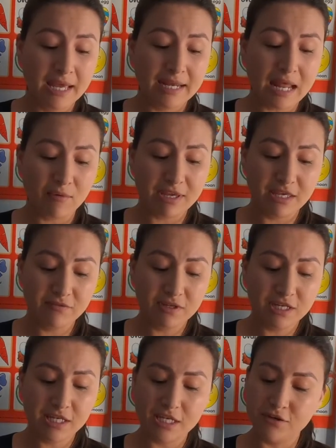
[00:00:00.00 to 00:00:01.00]
Now,
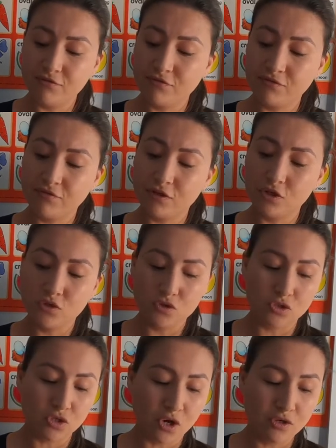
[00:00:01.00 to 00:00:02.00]
even if you
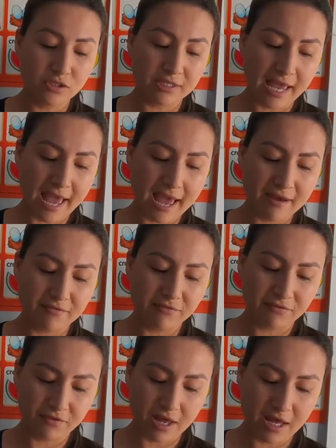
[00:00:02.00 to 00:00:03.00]
don't have
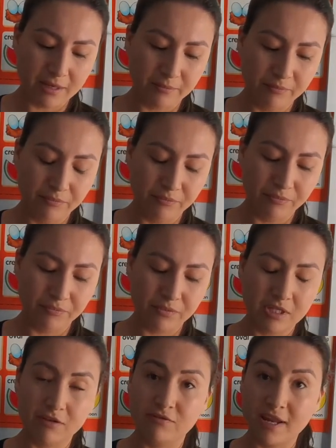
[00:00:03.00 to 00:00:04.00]

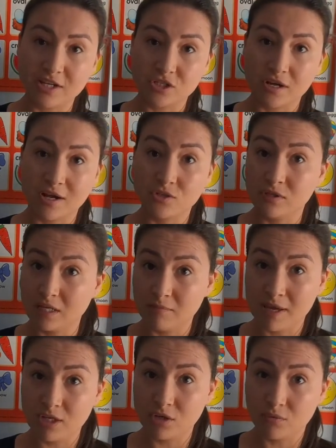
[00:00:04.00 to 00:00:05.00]
the flashcards, you can
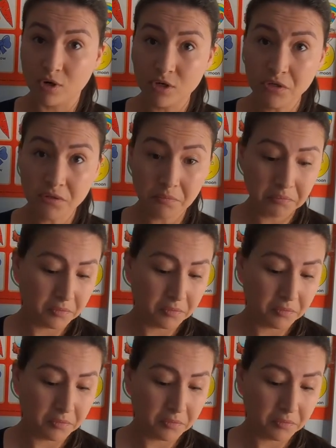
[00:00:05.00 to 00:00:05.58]
make your own,